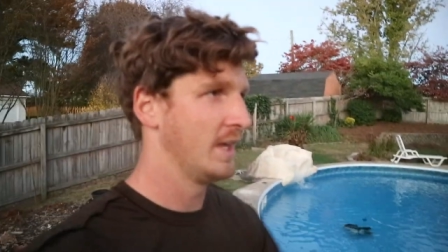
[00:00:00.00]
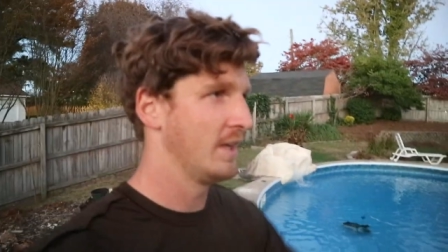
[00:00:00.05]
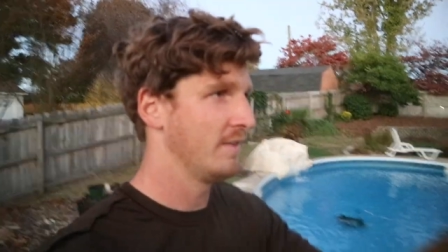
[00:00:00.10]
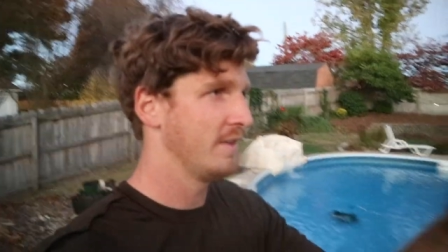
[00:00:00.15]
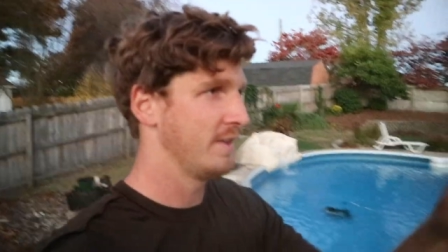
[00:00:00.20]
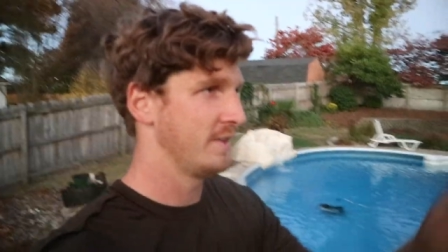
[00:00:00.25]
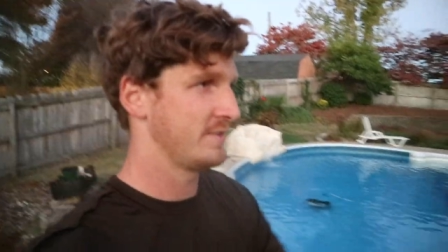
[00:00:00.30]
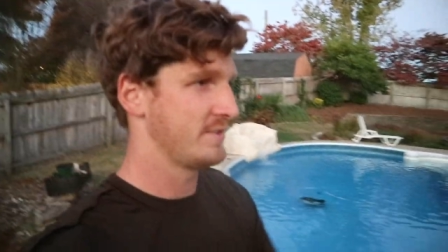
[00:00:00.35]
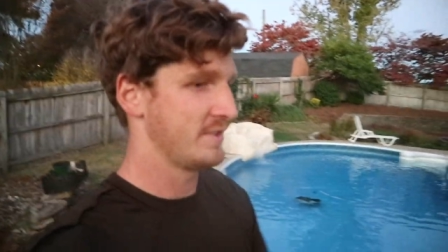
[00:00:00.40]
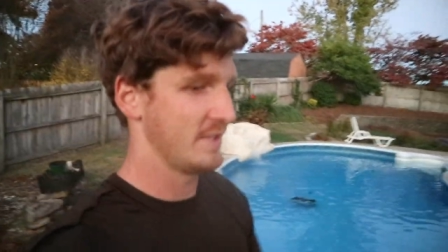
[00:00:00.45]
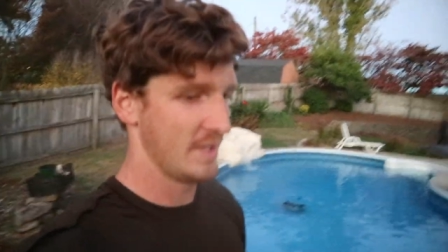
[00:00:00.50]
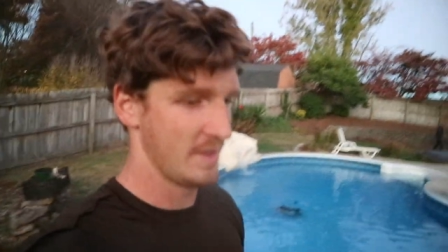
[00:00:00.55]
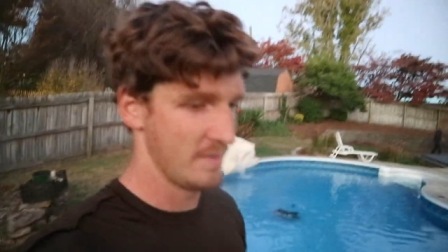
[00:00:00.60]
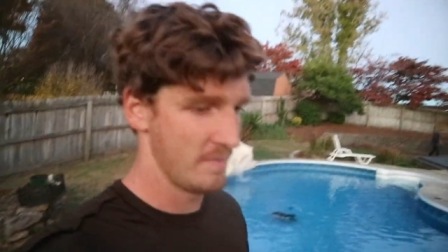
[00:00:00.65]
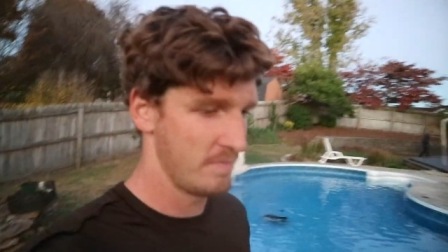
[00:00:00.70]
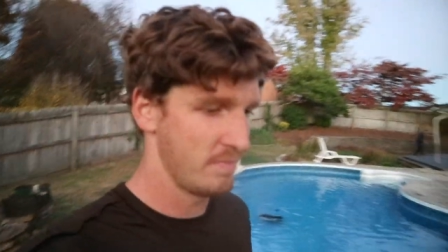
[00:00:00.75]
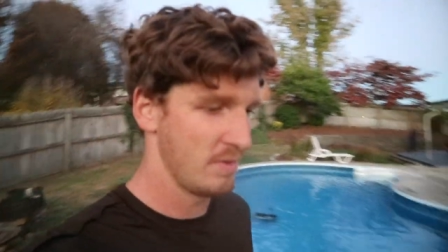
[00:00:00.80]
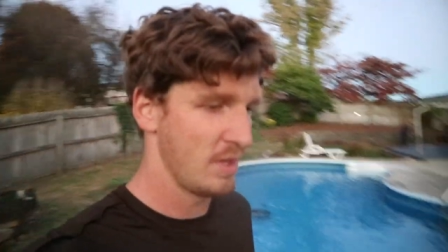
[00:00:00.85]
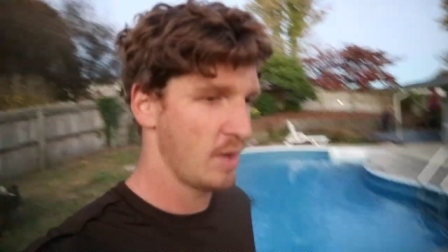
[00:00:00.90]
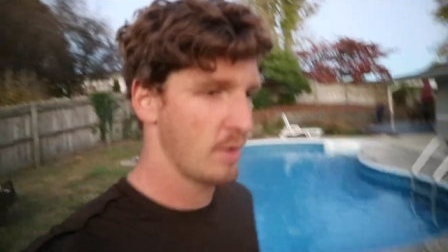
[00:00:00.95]
all this
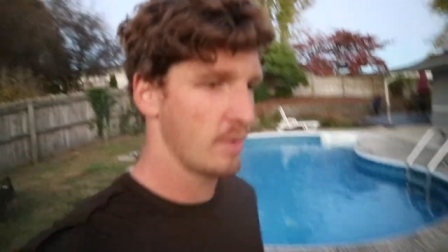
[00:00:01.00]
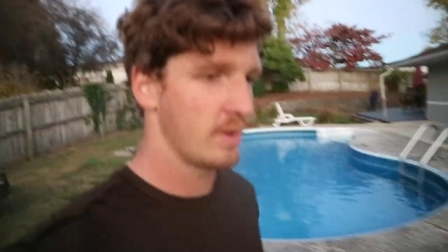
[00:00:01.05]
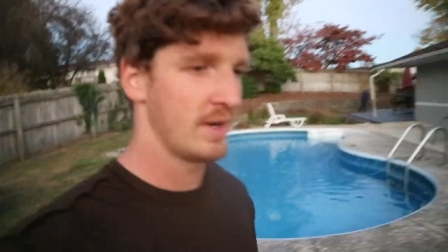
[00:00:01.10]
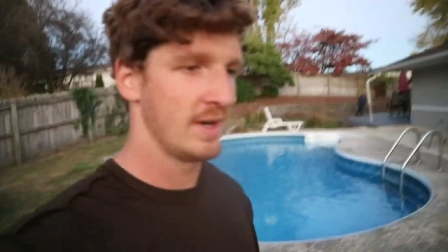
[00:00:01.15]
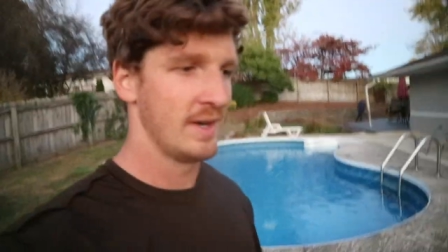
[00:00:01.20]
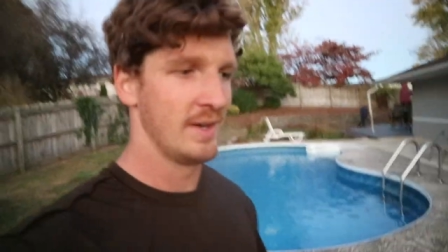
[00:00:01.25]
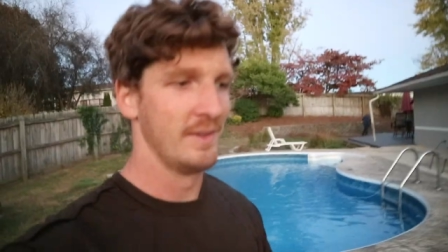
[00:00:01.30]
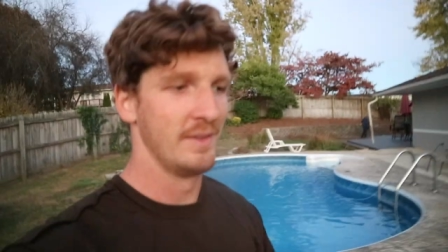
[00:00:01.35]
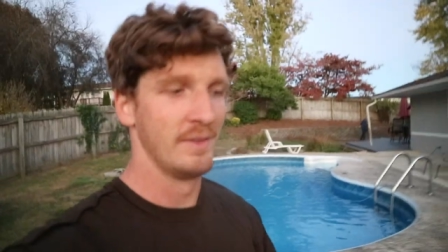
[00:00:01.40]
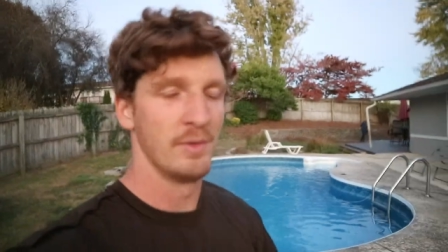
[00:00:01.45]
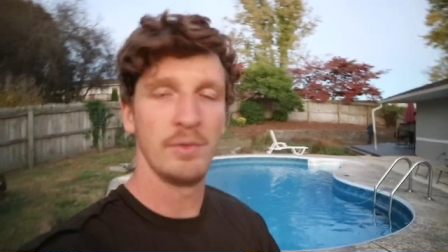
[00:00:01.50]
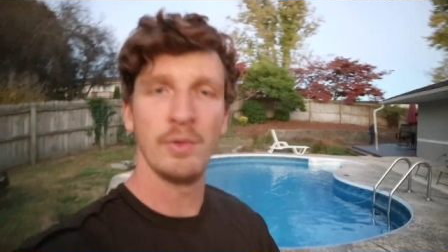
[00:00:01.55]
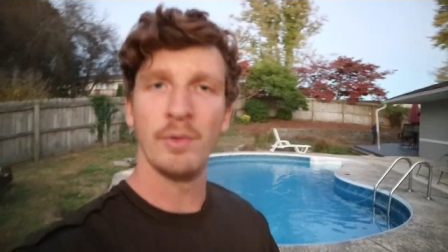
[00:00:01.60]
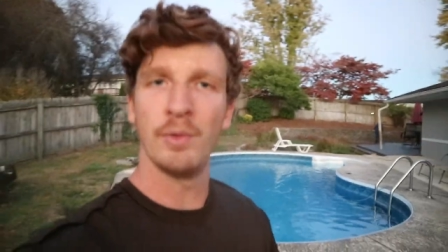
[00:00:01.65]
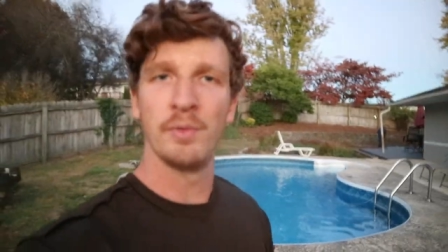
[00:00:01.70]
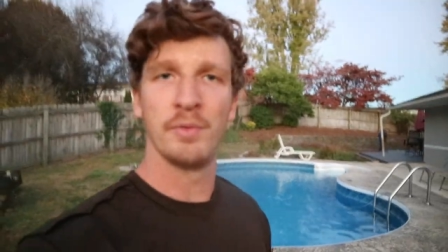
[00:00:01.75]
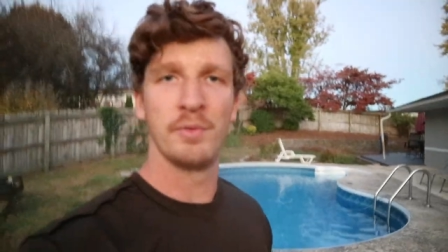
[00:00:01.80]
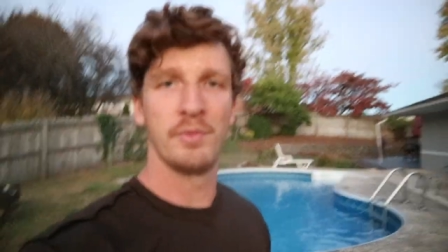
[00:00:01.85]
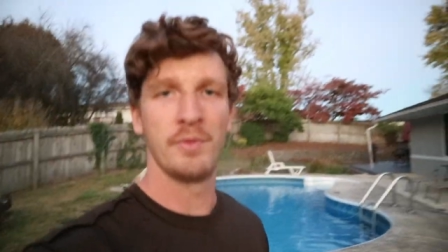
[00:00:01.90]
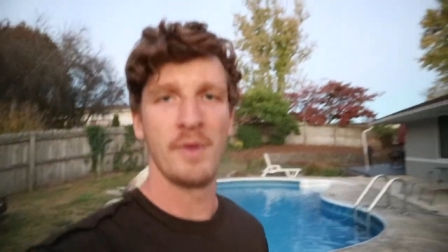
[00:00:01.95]
blower and
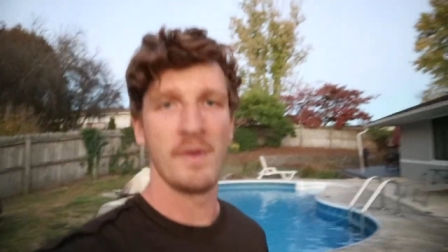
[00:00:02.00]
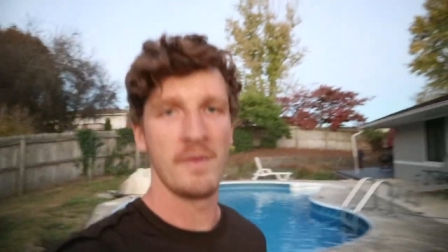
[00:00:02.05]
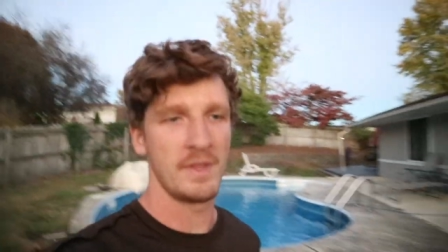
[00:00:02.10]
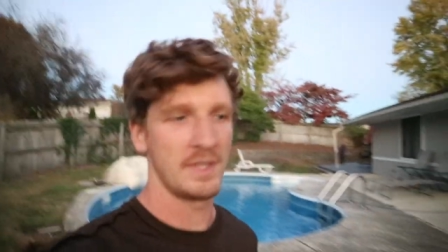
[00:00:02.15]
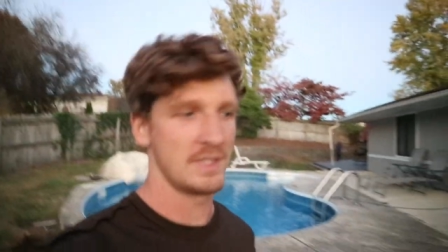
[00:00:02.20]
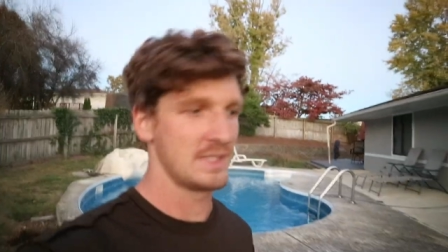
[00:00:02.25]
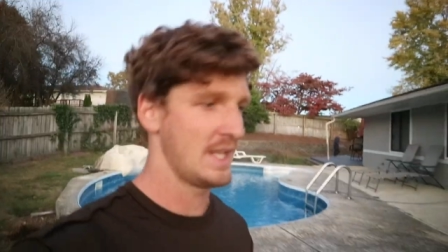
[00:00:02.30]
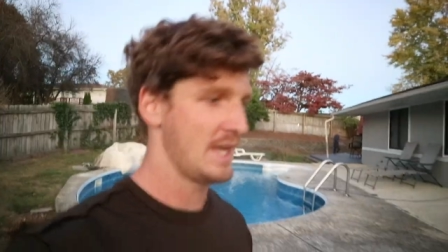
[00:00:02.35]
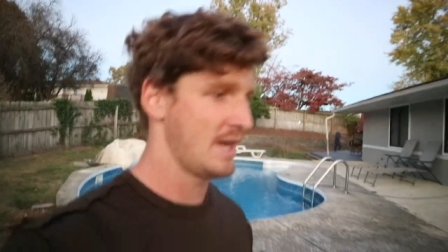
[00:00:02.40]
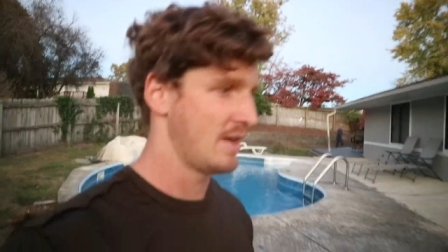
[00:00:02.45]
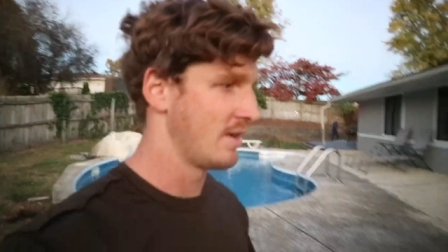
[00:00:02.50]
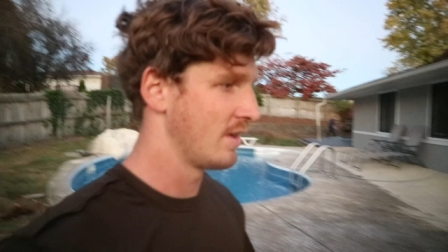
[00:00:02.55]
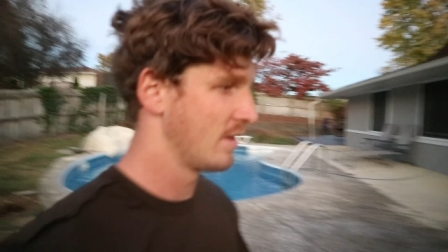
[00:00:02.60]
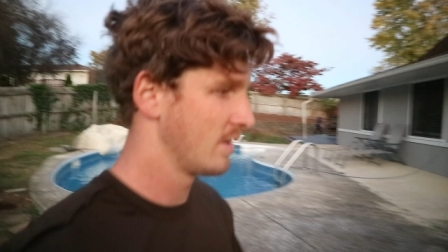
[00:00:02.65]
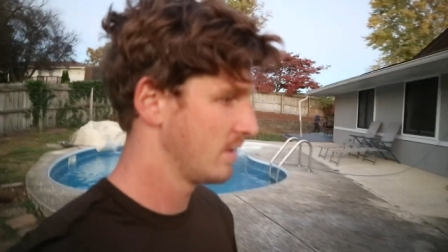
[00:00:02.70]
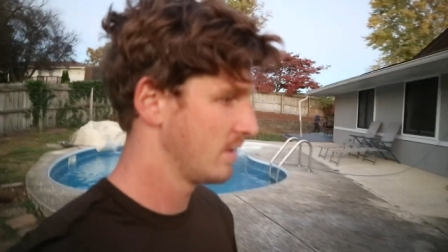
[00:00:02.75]
whew, everything's loud.